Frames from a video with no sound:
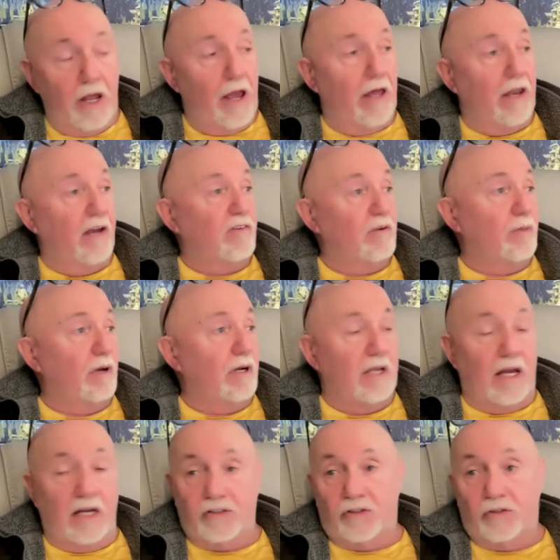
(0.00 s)
and everybody
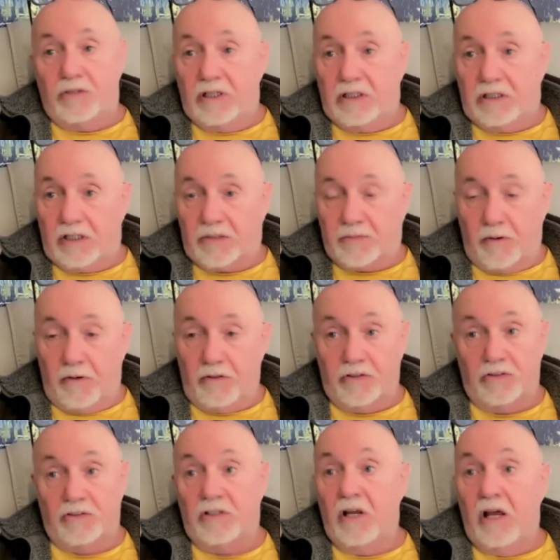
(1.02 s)
has unique
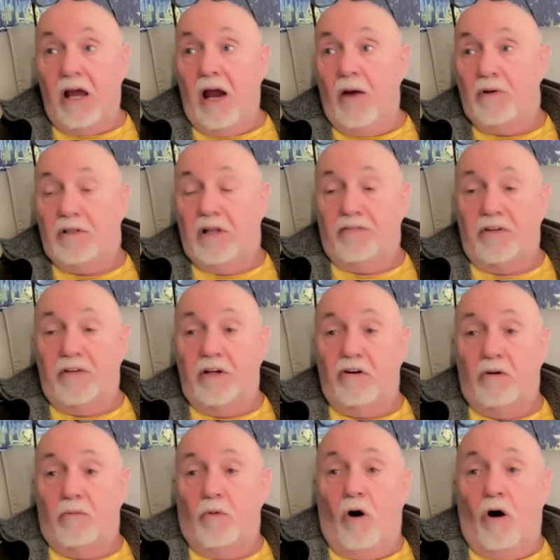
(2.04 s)
experiences, and we love to hear
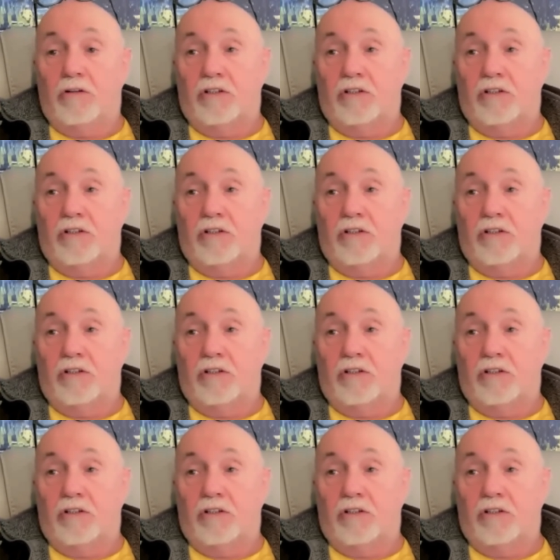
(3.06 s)
them all.